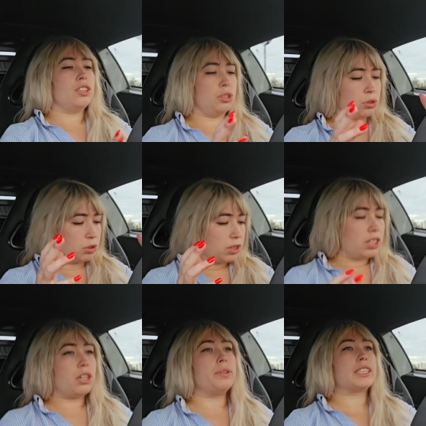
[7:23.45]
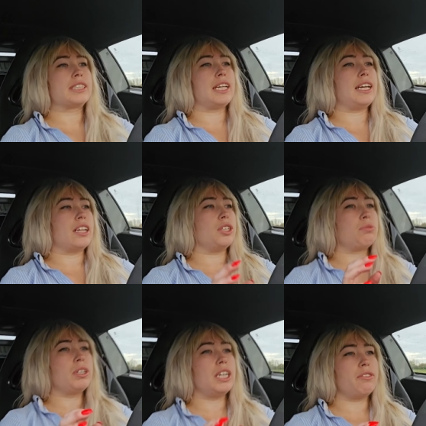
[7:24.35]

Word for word: you're low in the seat and you really,